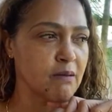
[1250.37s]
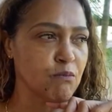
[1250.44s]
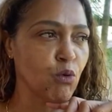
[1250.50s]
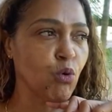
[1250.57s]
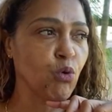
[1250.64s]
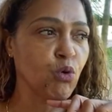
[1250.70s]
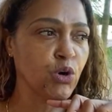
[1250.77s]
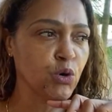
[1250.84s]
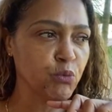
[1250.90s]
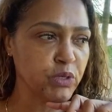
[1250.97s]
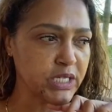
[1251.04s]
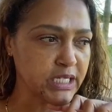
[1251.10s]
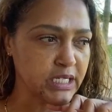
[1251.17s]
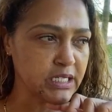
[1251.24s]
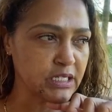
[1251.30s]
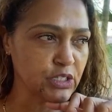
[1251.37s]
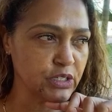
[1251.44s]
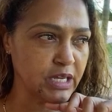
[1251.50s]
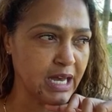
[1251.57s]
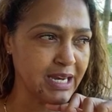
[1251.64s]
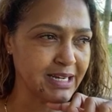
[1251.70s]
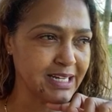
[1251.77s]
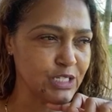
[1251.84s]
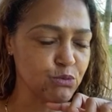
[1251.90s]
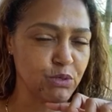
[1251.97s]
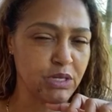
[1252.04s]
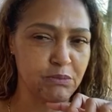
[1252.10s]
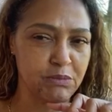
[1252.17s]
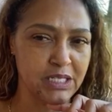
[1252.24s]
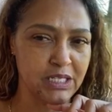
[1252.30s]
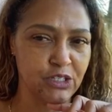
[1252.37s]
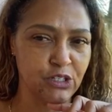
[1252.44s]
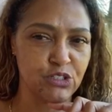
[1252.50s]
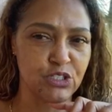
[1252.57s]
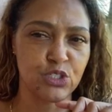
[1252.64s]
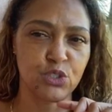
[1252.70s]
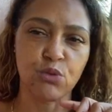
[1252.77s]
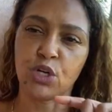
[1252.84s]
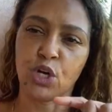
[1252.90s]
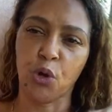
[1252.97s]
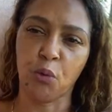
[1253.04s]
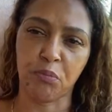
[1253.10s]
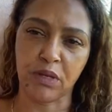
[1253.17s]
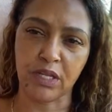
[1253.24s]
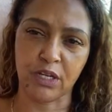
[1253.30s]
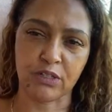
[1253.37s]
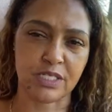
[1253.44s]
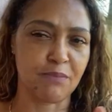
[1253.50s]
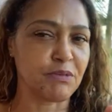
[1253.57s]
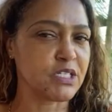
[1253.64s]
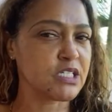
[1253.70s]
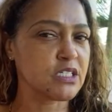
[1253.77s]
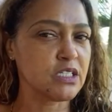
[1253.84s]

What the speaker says: Or we can look at it as, wait a minute, there's a door opening here.